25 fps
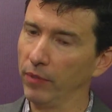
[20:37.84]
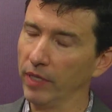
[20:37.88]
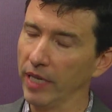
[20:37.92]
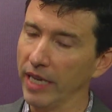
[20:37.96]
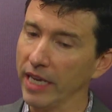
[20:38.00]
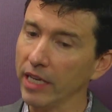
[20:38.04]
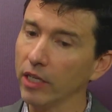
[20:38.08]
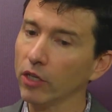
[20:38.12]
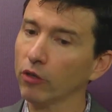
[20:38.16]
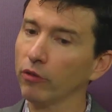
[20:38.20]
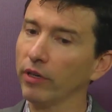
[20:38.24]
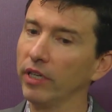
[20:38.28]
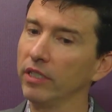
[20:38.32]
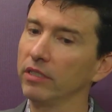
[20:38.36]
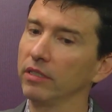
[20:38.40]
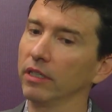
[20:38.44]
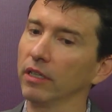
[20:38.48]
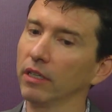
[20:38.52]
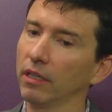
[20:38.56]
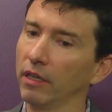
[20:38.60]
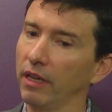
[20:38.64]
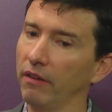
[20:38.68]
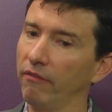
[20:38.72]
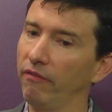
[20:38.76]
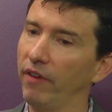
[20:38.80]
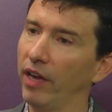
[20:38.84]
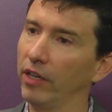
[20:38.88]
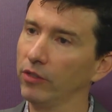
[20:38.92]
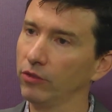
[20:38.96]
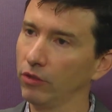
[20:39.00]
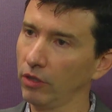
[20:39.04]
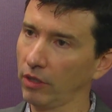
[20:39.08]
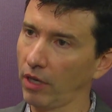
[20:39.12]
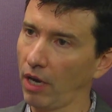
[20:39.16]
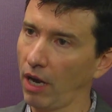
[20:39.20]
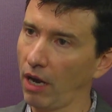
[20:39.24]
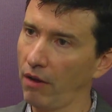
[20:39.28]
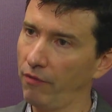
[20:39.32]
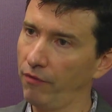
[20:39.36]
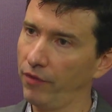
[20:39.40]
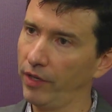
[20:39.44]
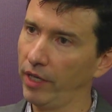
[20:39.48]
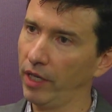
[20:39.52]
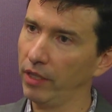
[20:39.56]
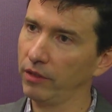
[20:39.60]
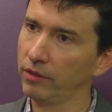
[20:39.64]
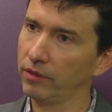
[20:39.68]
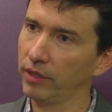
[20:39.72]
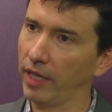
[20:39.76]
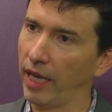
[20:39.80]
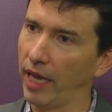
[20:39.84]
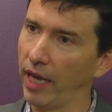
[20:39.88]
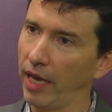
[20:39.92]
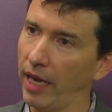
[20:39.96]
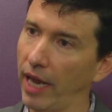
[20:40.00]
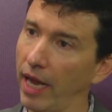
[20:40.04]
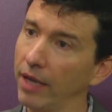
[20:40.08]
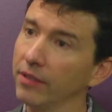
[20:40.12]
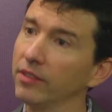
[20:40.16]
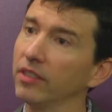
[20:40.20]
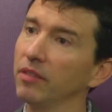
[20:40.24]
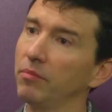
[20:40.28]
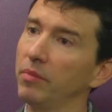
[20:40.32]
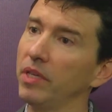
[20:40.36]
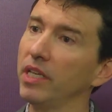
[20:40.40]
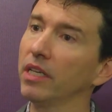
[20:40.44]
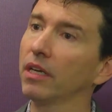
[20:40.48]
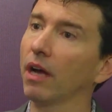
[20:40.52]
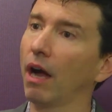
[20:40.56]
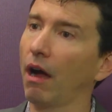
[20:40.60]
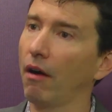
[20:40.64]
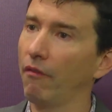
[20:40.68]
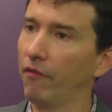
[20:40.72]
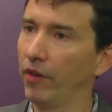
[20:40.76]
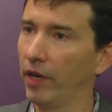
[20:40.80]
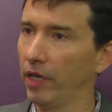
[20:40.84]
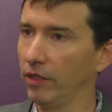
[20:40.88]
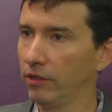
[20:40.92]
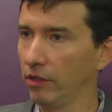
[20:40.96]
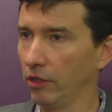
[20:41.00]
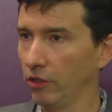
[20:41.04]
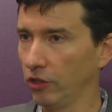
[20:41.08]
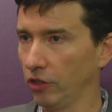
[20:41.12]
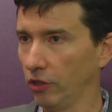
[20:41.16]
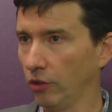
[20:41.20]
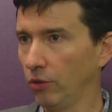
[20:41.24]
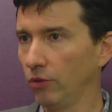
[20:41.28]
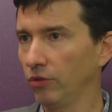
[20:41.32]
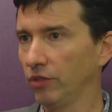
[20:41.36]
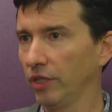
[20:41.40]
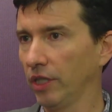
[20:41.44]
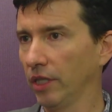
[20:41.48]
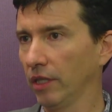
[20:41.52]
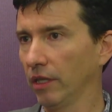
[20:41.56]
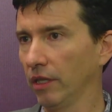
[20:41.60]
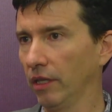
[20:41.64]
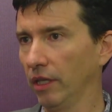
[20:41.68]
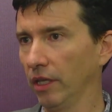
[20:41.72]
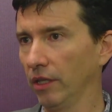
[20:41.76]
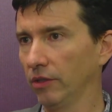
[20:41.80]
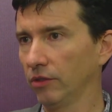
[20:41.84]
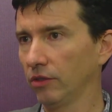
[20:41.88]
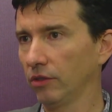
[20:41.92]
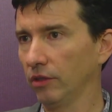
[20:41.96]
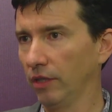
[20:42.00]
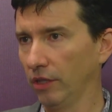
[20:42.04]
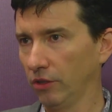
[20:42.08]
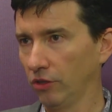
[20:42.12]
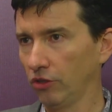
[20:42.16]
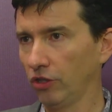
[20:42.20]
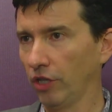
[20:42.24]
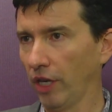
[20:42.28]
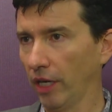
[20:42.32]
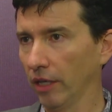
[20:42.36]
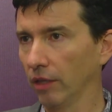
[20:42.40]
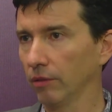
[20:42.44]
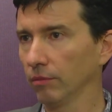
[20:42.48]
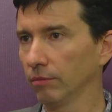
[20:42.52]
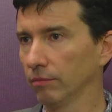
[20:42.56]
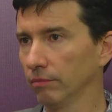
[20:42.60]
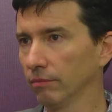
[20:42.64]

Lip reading: increase investor confidence and SME confidence in using this channel.